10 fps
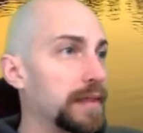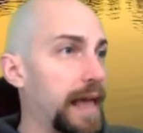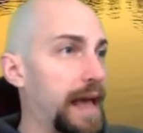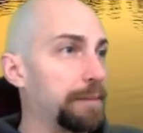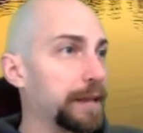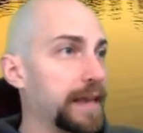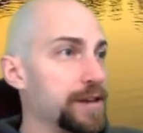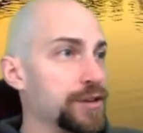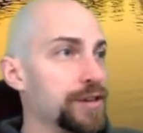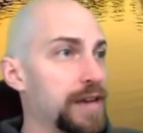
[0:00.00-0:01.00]
the
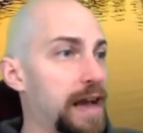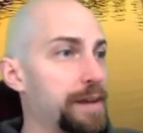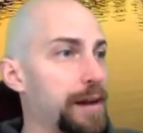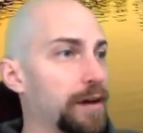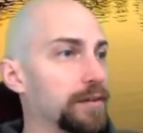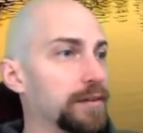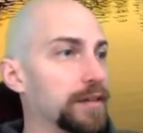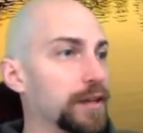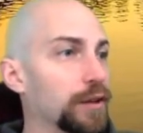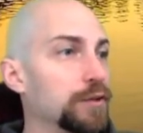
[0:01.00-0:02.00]
application timeout.
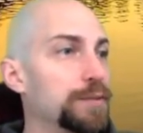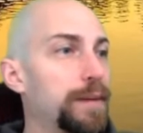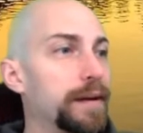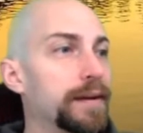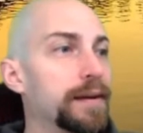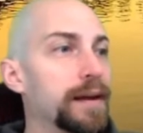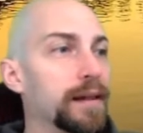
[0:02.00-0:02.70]
The close button